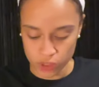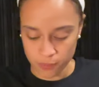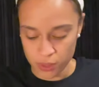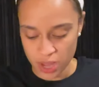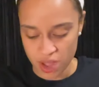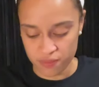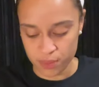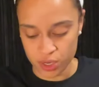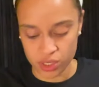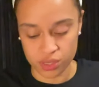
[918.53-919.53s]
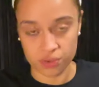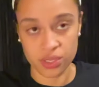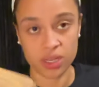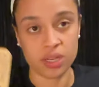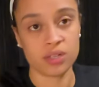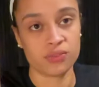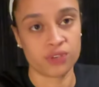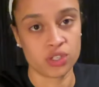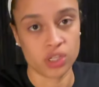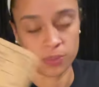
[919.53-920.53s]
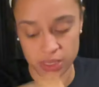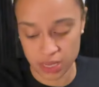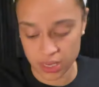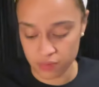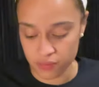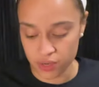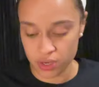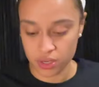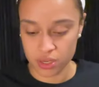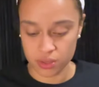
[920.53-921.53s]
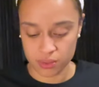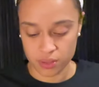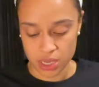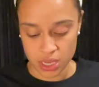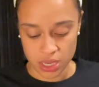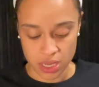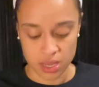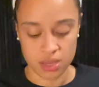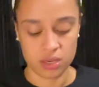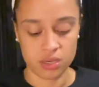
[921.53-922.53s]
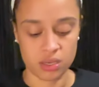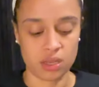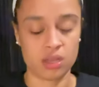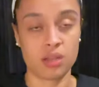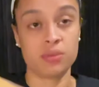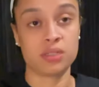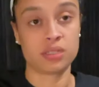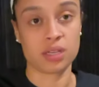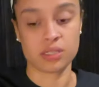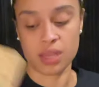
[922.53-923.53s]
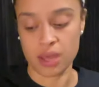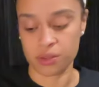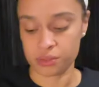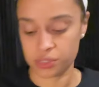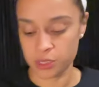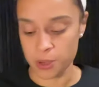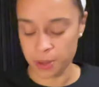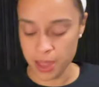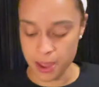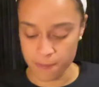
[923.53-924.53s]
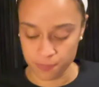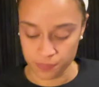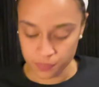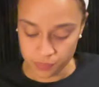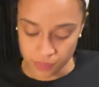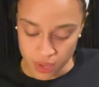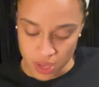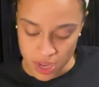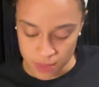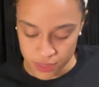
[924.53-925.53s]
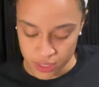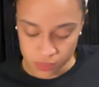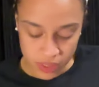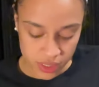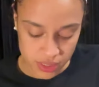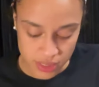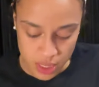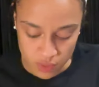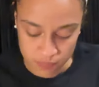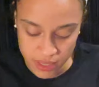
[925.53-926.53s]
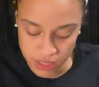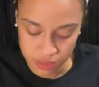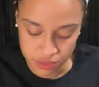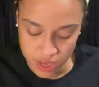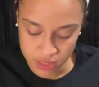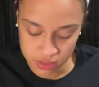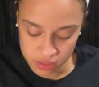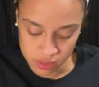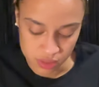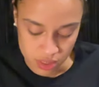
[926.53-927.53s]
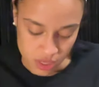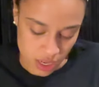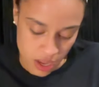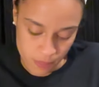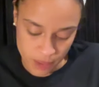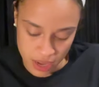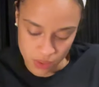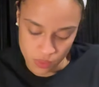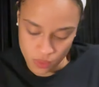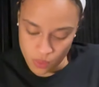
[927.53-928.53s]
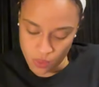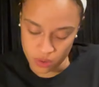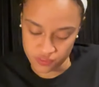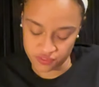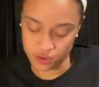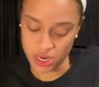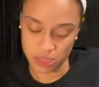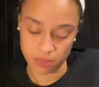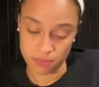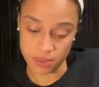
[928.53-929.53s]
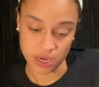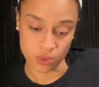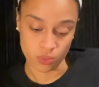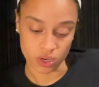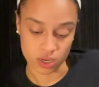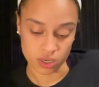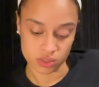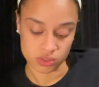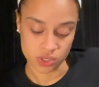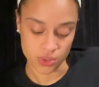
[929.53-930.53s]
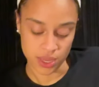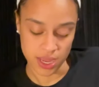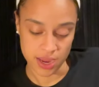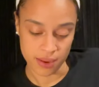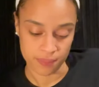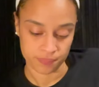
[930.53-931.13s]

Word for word: You have Mercury for Gemini and Virgo and um, the sixth house, okay? Um, the awareness of many thoughts about or from many words, okay?